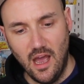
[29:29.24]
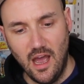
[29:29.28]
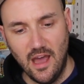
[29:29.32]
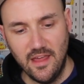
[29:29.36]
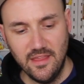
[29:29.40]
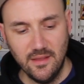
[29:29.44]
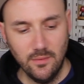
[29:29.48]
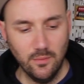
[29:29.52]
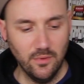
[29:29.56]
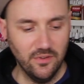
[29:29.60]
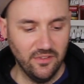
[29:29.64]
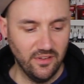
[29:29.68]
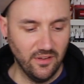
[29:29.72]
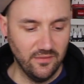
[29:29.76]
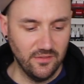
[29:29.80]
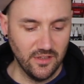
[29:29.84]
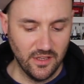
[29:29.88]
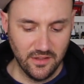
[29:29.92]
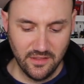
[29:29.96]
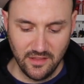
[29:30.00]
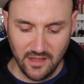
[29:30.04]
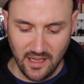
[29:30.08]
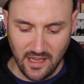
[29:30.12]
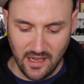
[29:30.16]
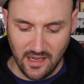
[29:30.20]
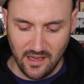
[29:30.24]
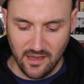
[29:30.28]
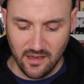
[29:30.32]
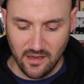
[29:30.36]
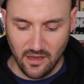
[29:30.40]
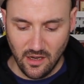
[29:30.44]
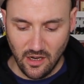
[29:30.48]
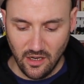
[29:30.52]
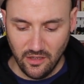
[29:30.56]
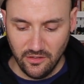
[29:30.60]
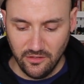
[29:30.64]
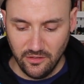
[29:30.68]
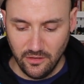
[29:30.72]
And then once I've done
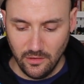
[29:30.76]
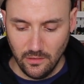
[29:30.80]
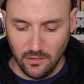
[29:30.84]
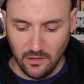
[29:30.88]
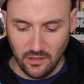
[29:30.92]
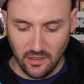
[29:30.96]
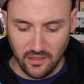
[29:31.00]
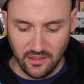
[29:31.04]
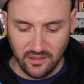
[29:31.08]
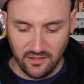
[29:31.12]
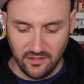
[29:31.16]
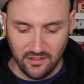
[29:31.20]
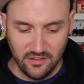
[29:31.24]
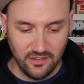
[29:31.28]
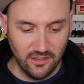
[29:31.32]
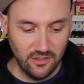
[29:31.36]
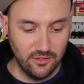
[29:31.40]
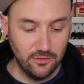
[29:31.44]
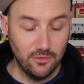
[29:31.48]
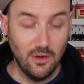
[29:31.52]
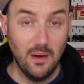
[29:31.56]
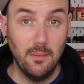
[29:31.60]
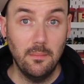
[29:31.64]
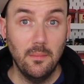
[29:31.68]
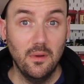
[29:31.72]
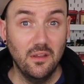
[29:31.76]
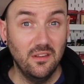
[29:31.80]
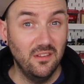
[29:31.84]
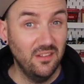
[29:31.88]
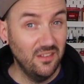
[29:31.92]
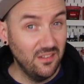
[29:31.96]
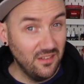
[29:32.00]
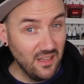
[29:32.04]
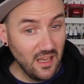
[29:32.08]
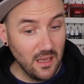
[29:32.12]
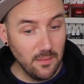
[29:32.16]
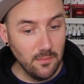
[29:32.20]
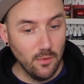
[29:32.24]
that, I do like to just grab my
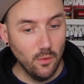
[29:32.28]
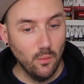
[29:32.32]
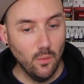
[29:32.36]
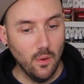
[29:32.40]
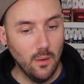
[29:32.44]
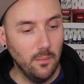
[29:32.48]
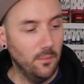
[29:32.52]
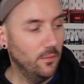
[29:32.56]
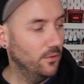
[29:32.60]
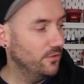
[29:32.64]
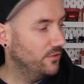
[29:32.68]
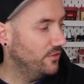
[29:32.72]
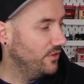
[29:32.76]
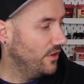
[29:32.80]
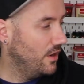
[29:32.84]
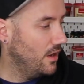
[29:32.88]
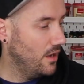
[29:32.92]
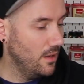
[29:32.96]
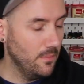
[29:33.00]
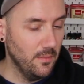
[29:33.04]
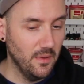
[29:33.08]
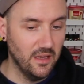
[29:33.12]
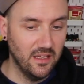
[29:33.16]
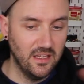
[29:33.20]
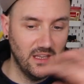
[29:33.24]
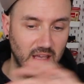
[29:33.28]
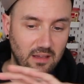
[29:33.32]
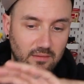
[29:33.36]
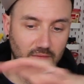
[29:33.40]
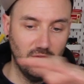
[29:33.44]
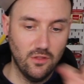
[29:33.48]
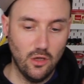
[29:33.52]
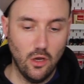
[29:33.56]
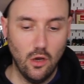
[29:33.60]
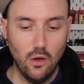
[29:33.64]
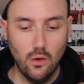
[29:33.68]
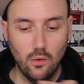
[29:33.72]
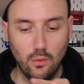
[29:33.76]
steamer one more time and
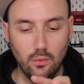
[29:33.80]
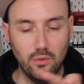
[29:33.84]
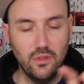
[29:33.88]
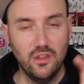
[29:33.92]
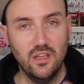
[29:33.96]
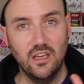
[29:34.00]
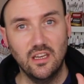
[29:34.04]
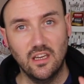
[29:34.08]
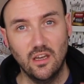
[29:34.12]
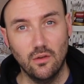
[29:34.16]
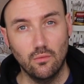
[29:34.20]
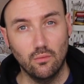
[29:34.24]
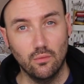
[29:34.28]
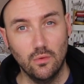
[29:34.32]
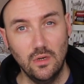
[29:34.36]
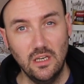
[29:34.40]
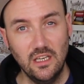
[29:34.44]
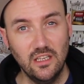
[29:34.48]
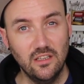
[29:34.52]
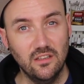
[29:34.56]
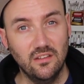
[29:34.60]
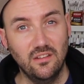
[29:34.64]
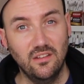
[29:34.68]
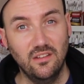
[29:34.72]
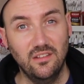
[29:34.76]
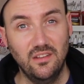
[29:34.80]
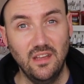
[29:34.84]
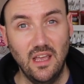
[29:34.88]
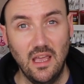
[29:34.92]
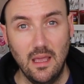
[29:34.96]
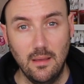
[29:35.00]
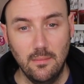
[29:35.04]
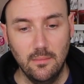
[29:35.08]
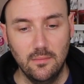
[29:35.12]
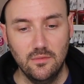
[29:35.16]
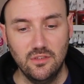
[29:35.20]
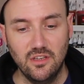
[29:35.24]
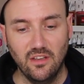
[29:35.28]
give the whole thing a really good
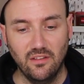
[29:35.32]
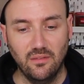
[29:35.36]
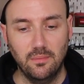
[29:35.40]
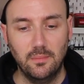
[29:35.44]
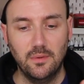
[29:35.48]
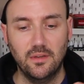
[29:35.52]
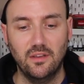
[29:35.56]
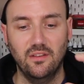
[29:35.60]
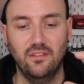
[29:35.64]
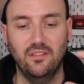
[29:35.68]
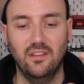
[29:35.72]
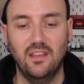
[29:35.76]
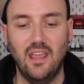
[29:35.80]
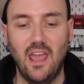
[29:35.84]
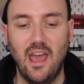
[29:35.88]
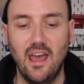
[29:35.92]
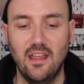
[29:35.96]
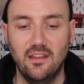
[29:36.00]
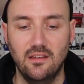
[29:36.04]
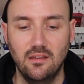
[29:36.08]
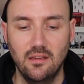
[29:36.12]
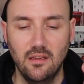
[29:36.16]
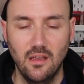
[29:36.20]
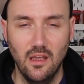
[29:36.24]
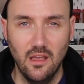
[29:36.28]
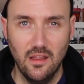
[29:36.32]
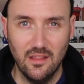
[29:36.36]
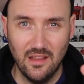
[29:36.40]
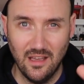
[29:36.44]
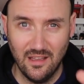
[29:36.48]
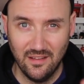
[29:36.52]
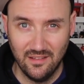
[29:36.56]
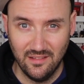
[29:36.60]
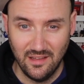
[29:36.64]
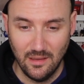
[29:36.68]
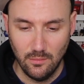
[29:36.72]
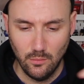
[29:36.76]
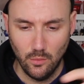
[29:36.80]
steam, just because again,
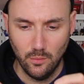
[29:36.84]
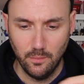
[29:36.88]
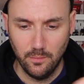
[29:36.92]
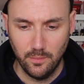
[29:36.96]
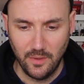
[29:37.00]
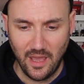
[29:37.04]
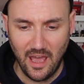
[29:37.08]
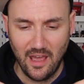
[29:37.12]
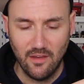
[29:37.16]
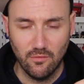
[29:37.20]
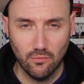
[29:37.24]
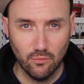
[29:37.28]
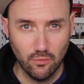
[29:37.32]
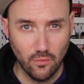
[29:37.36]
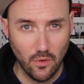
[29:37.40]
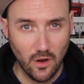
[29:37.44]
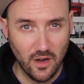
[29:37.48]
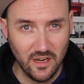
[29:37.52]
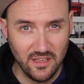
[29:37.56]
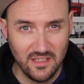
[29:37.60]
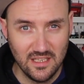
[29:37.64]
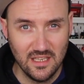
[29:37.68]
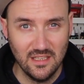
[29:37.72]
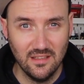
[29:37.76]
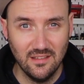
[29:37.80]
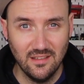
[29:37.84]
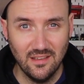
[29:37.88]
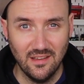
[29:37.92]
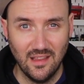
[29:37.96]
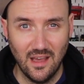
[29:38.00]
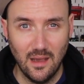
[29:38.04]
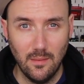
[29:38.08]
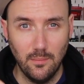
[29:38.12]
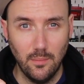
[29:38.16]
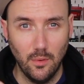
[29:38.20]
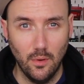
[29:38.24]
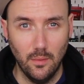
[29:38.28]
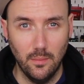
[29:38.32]
that steam will get right into
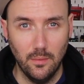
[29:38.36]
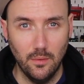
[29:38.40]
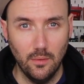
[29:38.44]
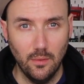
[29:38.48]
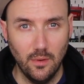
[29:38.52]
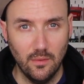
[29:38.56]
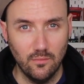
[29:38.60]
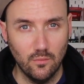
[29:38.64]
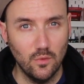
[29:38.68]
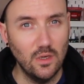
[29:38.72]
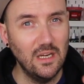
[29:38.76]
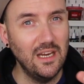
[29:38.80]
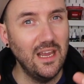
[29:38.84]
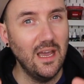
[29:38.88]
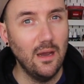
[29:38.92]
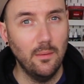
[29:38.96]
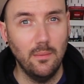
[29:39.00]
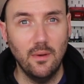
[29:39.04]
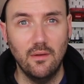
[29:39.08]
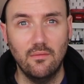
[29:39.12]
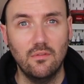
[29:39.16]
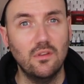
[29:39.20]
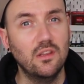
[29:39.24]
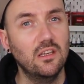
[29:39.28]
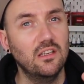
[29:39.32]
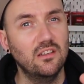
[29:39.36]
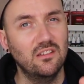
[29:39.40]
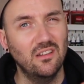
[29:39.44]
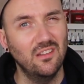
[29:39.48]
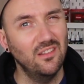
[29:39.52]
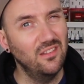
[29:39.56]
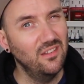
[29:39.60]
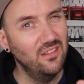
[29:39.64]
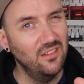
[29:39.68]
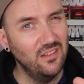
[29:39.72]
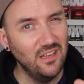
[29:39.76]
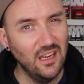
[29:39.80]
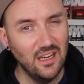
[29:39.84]
that bobble and really help everything
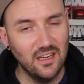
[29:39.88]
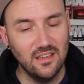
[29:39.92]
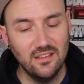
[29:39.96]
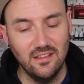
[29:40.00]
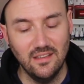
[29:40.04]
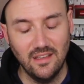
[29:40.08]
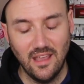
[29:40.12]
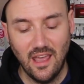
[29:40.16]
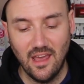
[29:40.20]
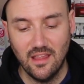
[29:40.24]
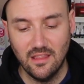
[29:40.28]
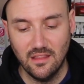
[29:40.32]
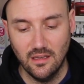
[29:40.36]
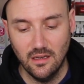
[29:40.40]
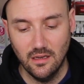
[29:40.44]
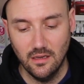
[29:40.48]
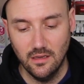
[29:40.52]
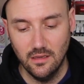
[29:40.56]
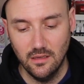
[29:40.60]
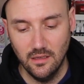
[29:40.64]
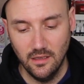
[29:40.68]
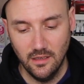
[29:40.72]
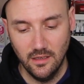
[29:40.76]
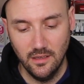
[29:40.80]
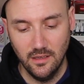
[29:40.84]
just stick together.